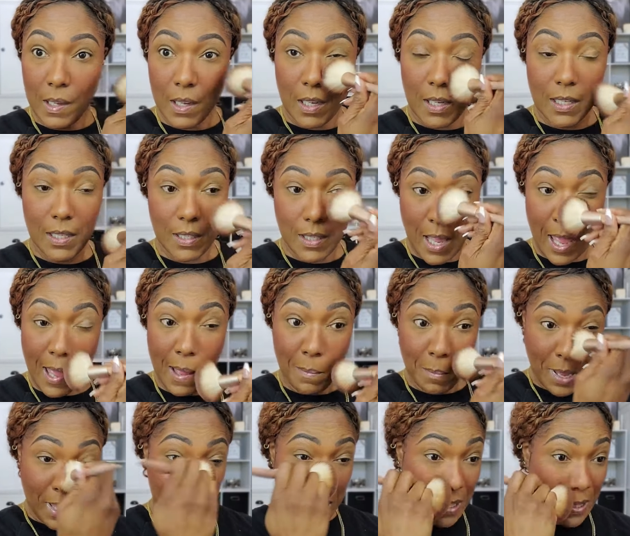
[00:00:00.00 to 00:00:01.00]
Because I
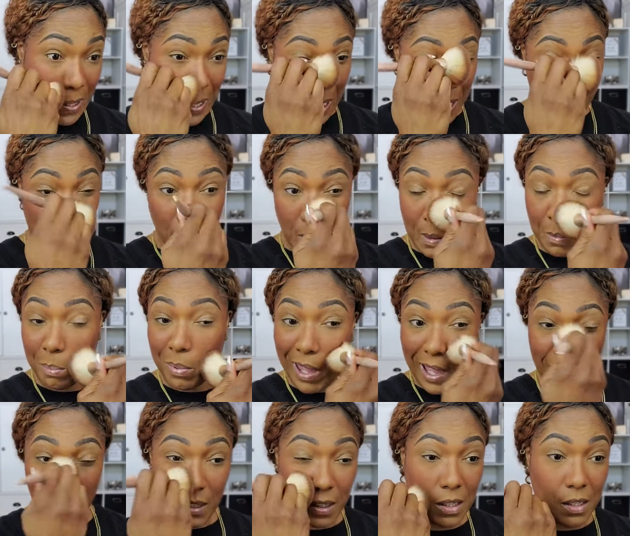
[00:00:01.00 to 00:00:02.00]
might think a
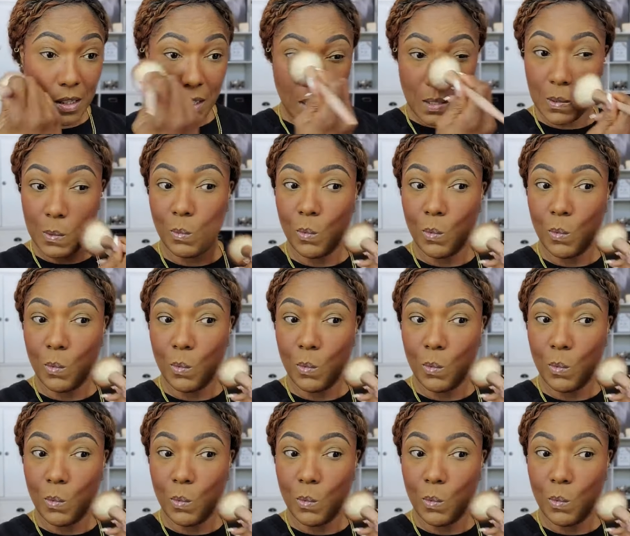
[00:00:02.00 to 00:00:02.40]
palette is